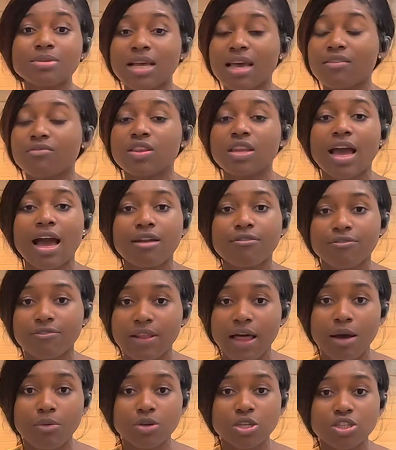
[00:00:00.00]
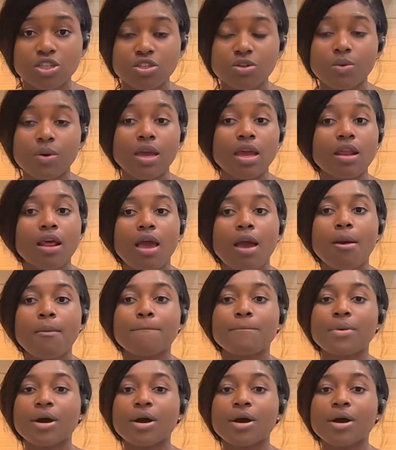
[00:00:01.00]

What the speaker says: I even add flowers to it,